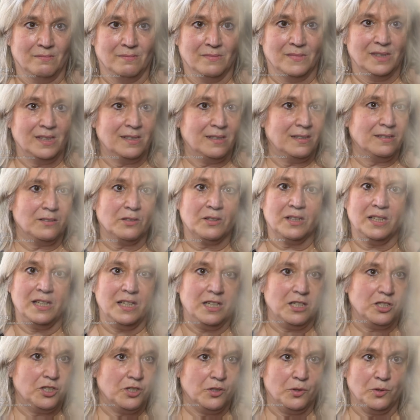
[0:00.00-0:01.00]
This is a
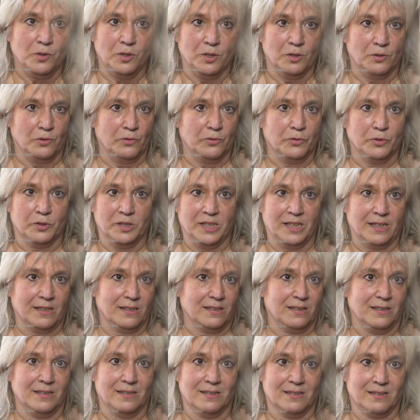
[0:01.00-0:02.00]
key issue, for the
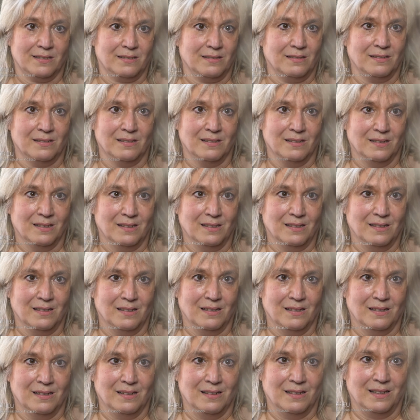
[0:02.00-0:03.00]
artist.
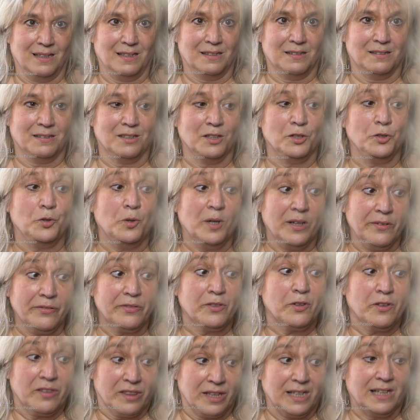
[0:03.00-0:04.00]
And you
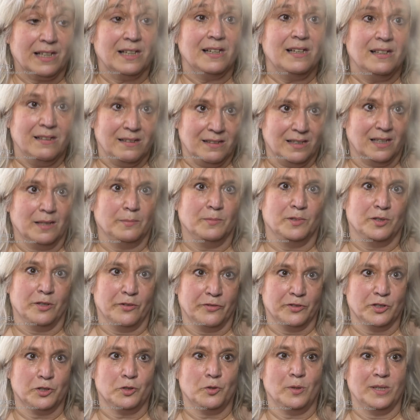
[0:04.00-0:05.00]
have to think in terms
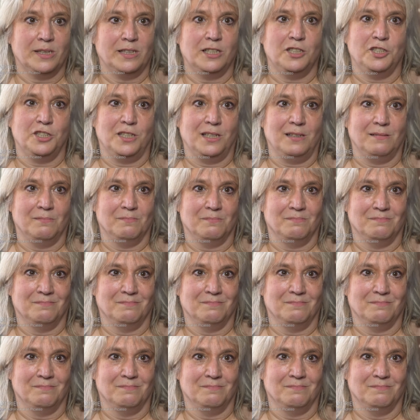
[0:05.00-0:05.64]
of strategy.